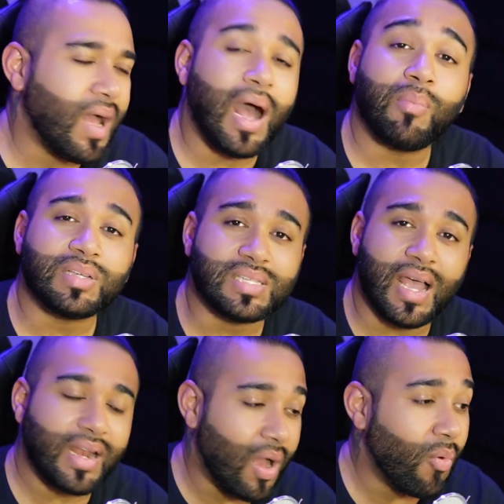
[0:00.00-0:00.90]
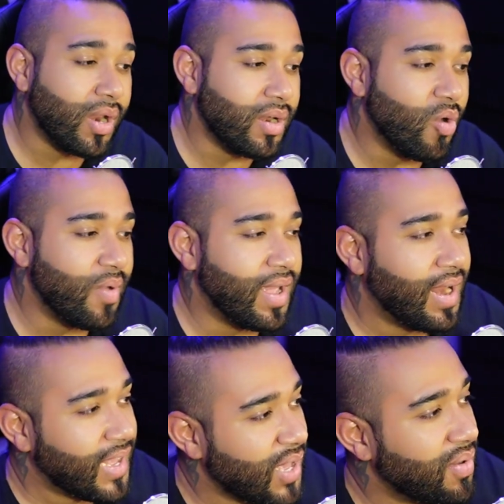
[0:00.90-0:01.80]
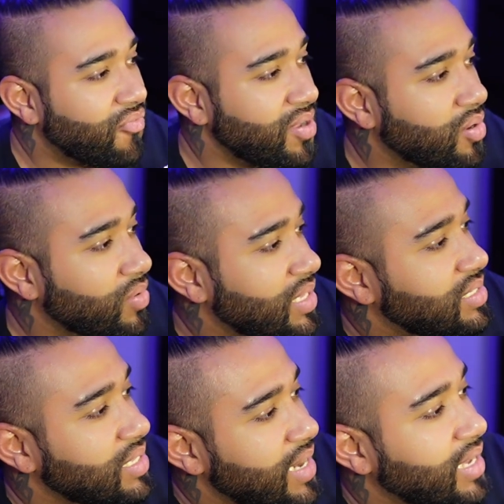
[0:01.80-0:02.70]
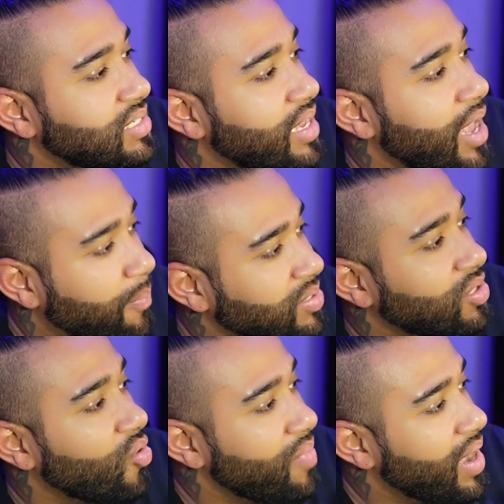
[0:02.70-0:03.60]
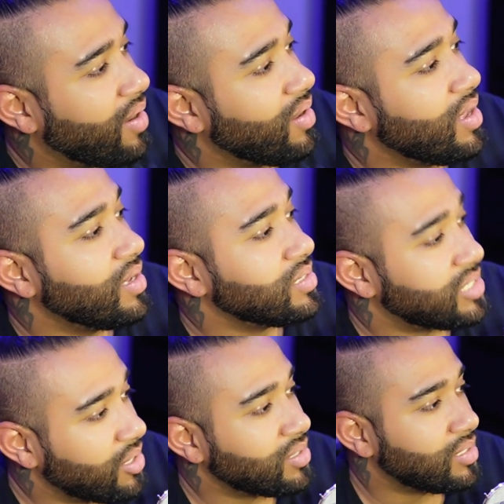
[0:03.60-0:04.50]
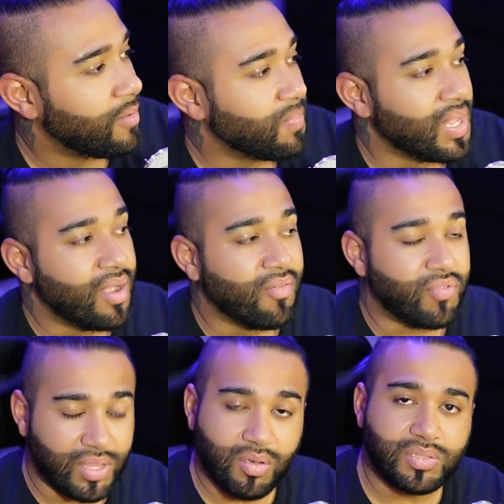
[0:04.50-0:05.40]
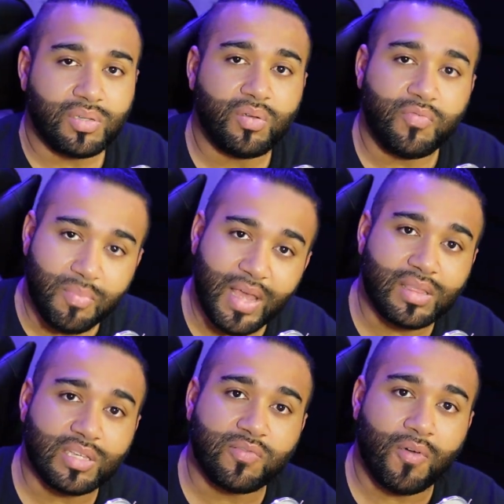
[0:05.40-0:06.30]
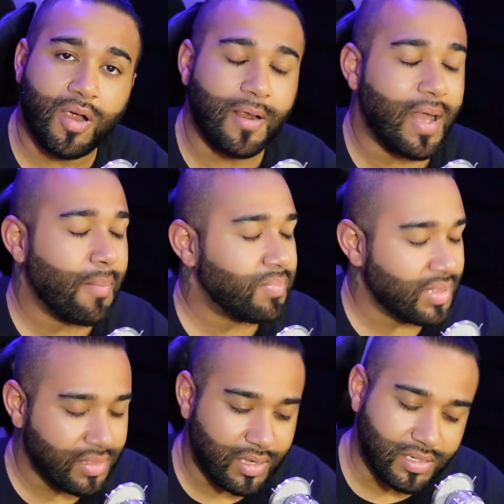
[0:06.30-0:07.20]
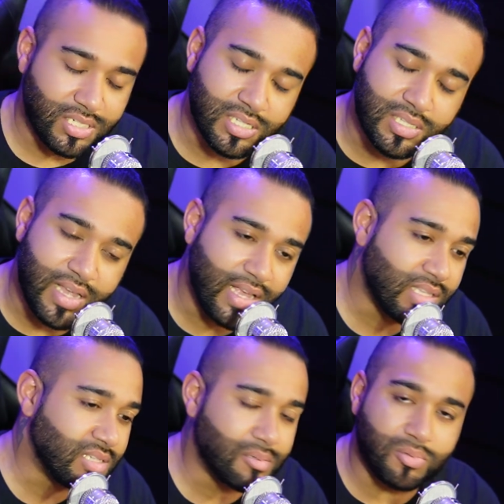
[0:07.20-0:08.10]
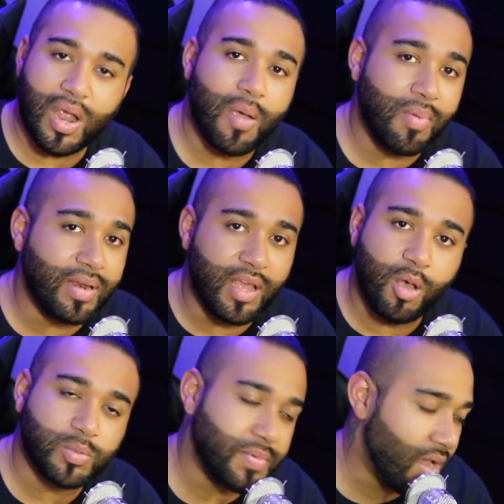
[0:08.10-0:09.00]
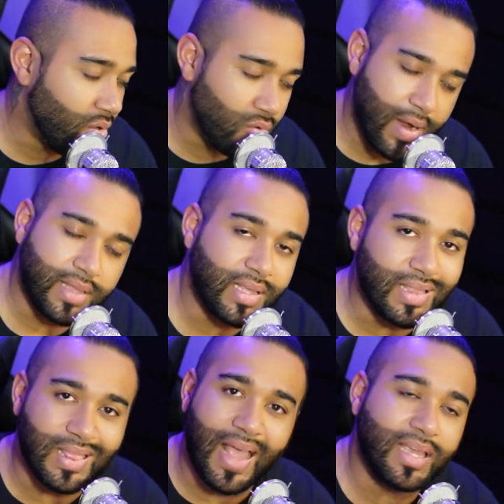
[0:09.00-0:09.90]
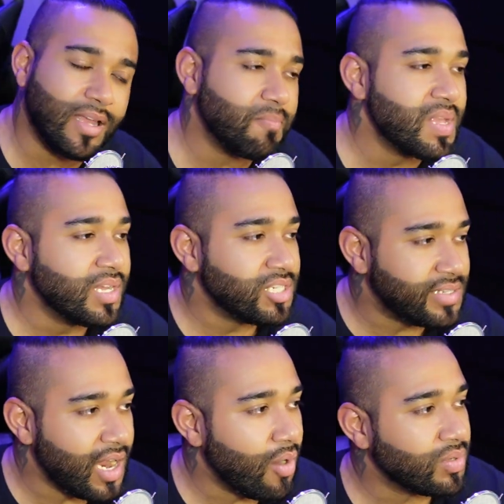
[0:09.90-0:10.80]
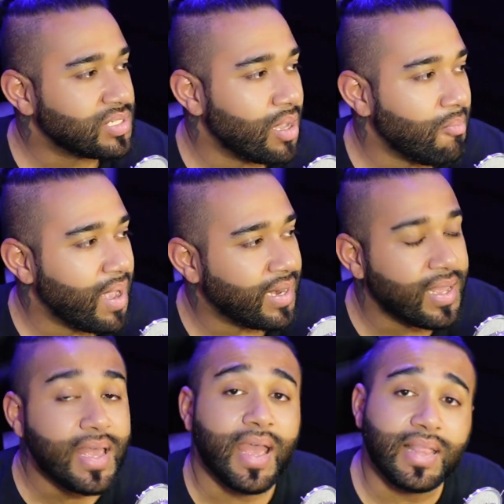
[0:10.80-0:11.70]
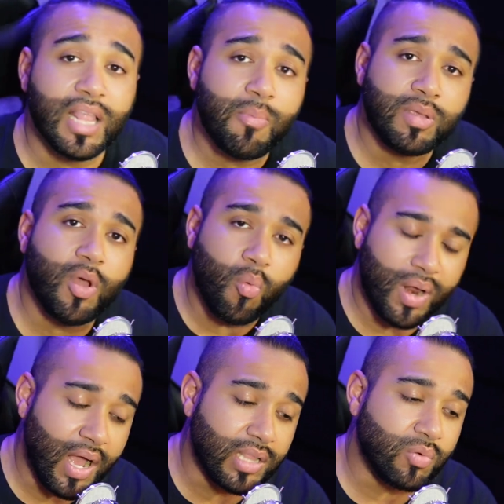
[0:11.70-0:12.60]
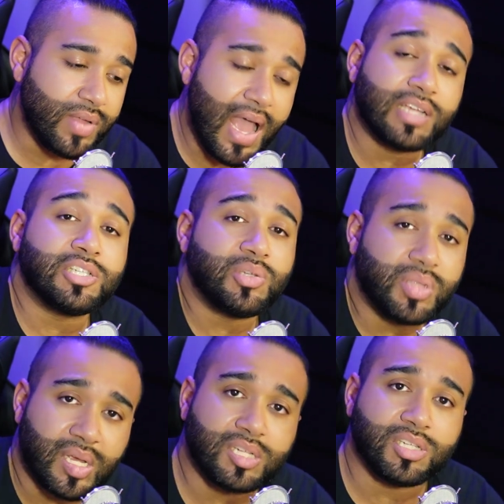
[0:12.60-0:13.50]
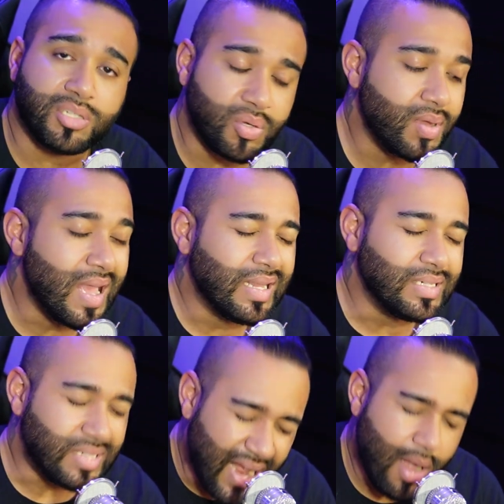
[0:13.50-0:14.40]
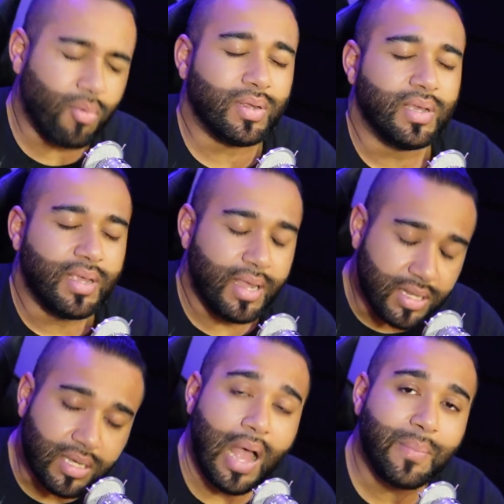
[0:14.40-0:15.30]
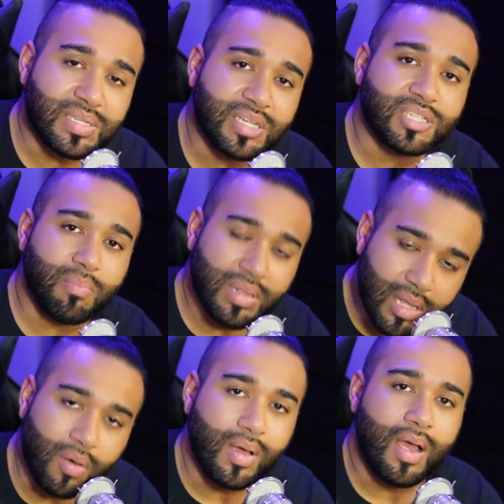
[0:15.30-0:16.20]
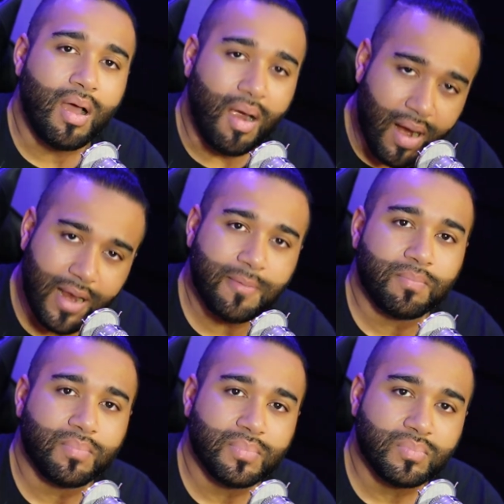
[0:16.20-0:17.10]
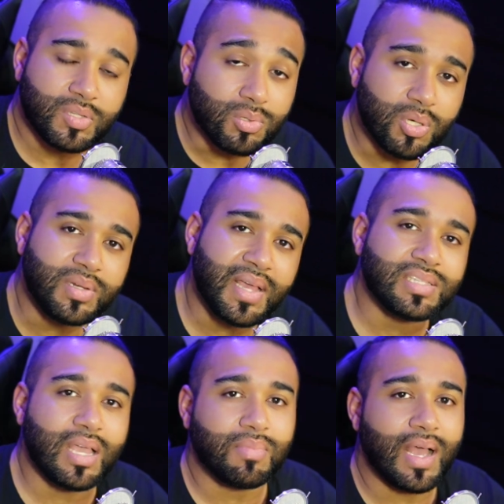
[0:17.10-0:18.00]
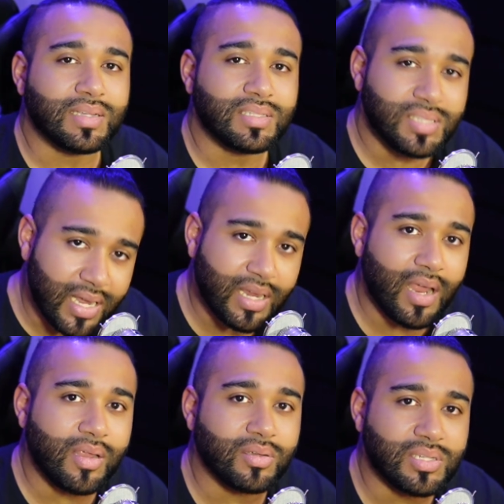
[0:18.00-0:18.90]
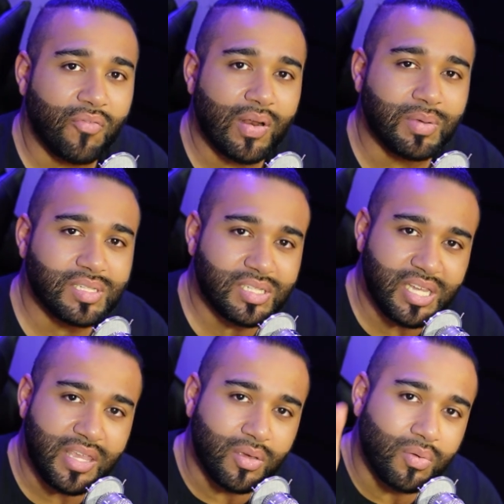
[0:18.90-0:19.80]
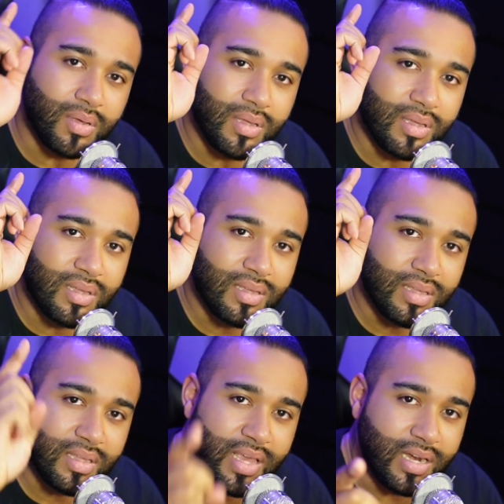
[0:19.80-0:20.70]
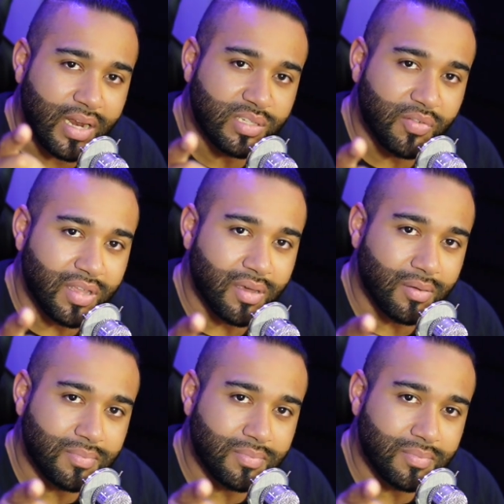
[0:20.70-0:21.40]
I'm excited. I want to know, man. I can't wait for you to release the next episode, man. Seriously. For those of you, if you made it this far, look, just hit the subscribe button. It helps me out greatly. Like it. Share it with somebody. And let me know what other reactions you think I should do down in the comment section below. All right? So until next time, guys, take care of yourself. And I'm going to see you in the next video.